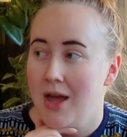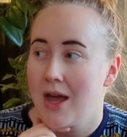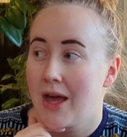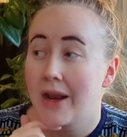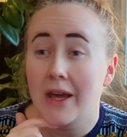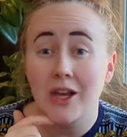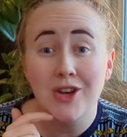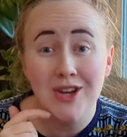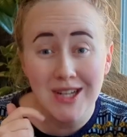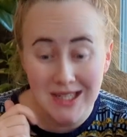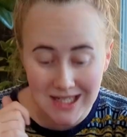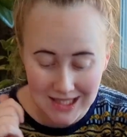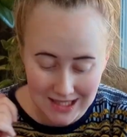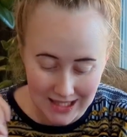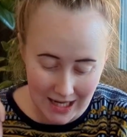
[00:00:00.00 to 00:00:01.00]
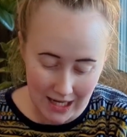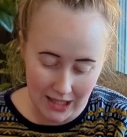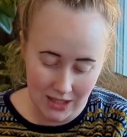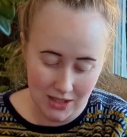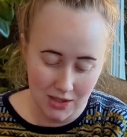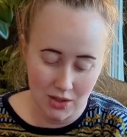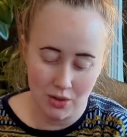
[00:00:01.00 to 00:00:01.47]
And I couldn't
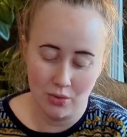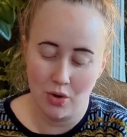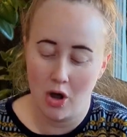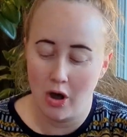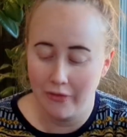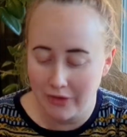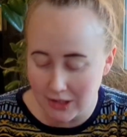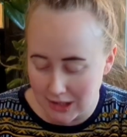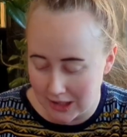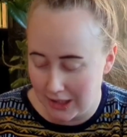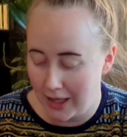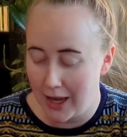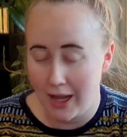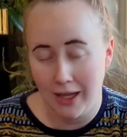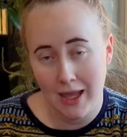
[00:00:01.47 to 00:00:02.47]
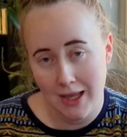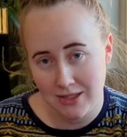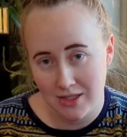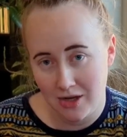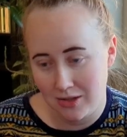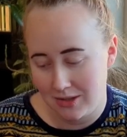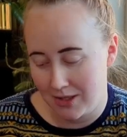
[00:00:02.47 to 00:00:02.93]
decide. So obviously I
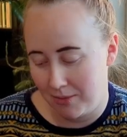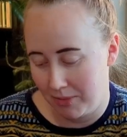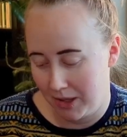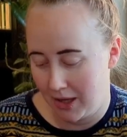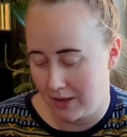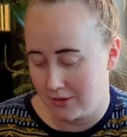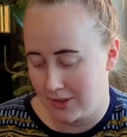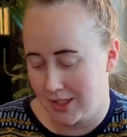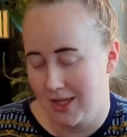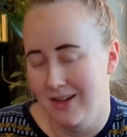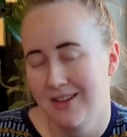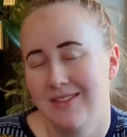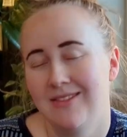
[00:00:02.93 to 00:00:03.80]
cast it on something else.